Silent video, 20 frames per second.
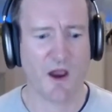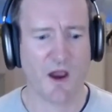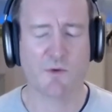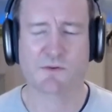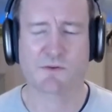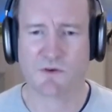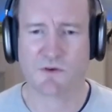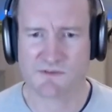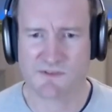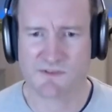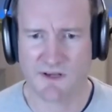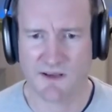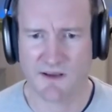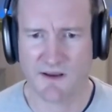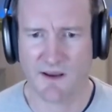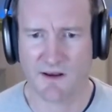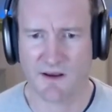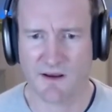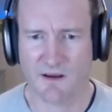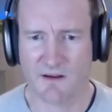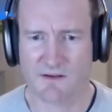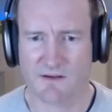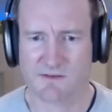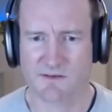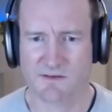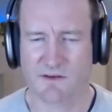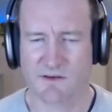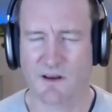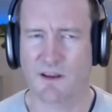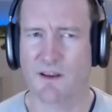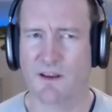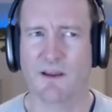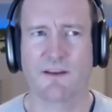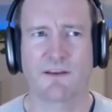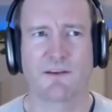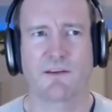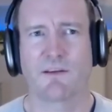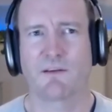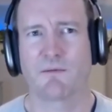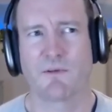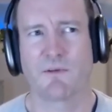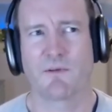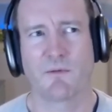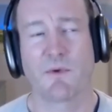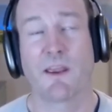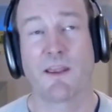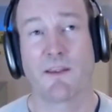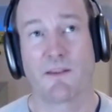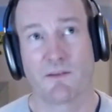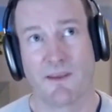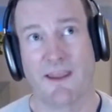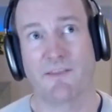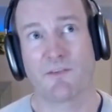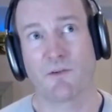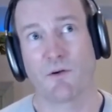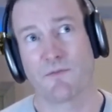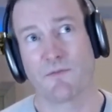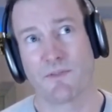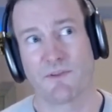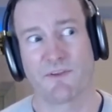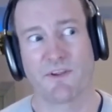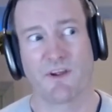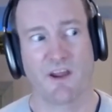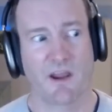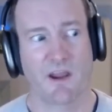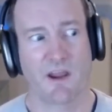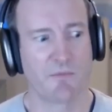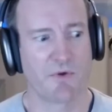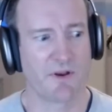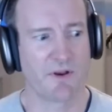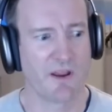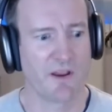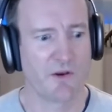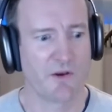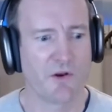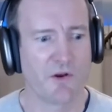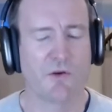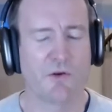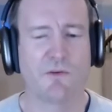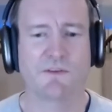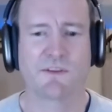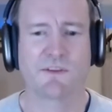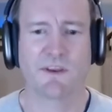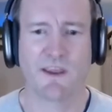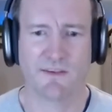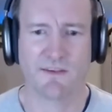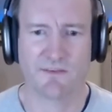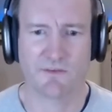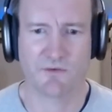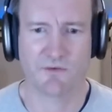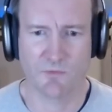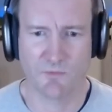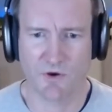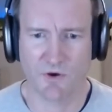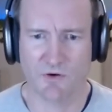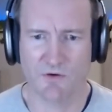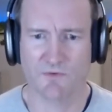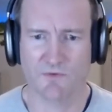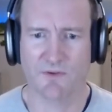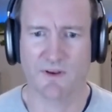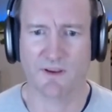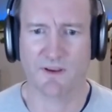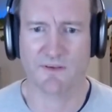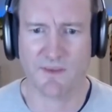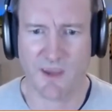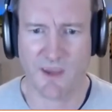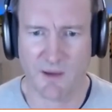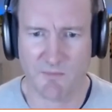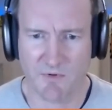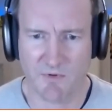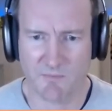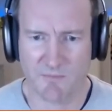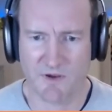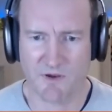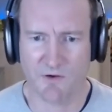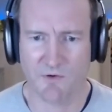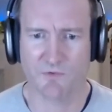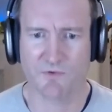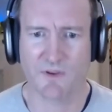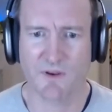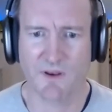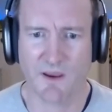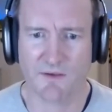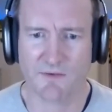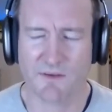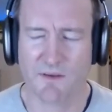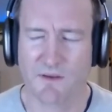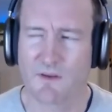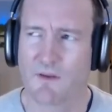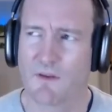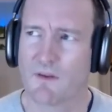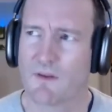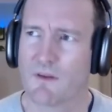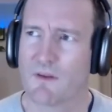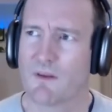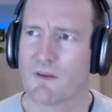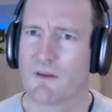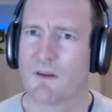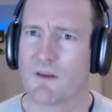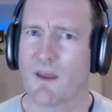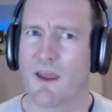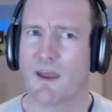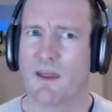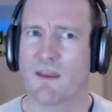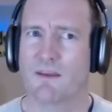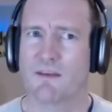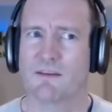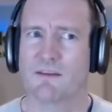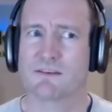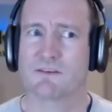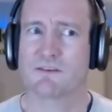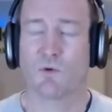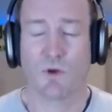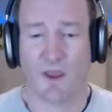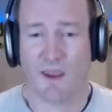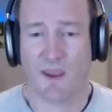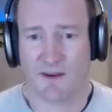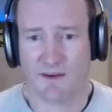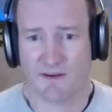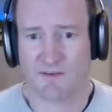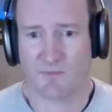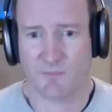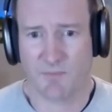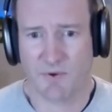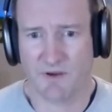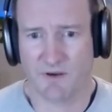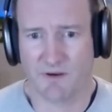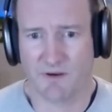I was constantly getting asked, like, I don't know, it's all the time, but who's the next Uber, who's the next Airbnb, who's the next, and all I had is